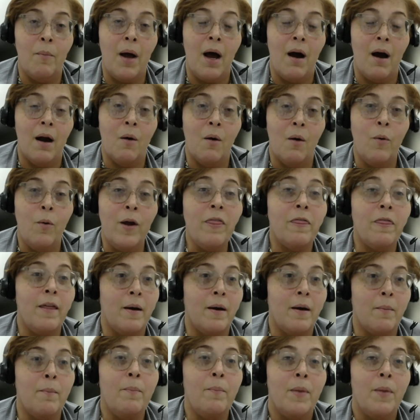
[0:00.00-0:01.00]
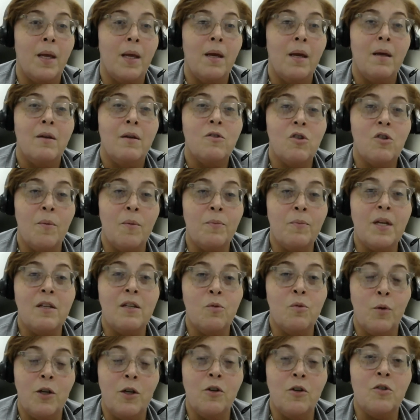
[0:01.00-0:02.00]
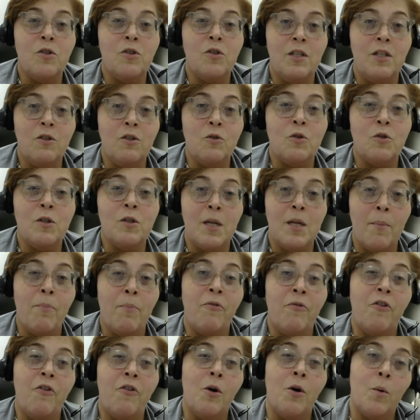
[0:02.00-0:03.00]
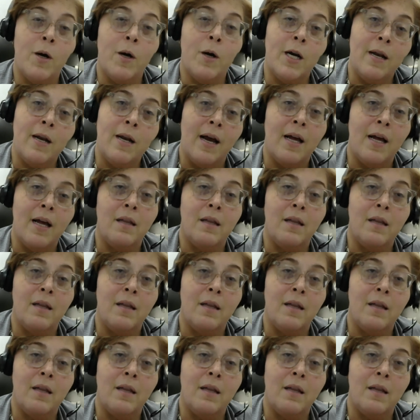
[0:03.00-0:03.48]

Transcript: are with them, sometimes we just need to step forward